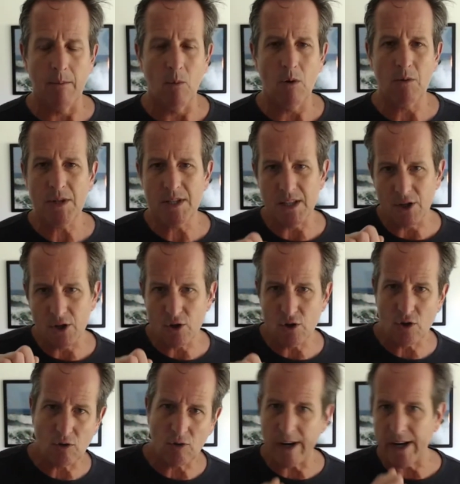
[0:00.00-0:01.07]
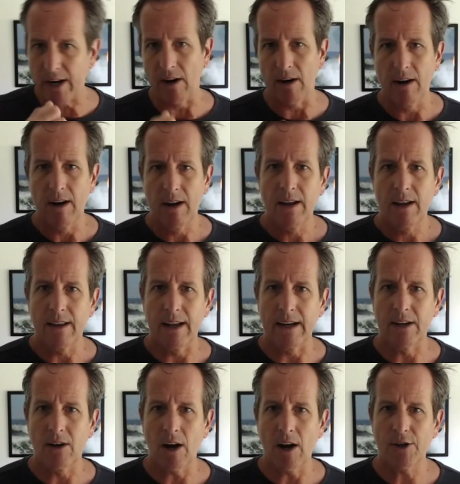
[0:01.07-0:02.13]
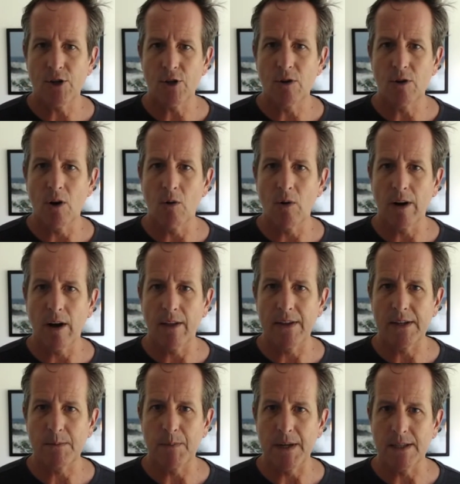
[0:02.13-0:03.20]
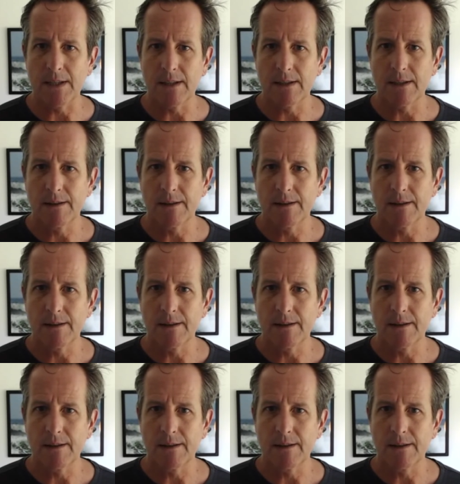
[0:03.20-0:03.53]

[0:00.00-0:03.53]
What was the trigger that got you going on this business?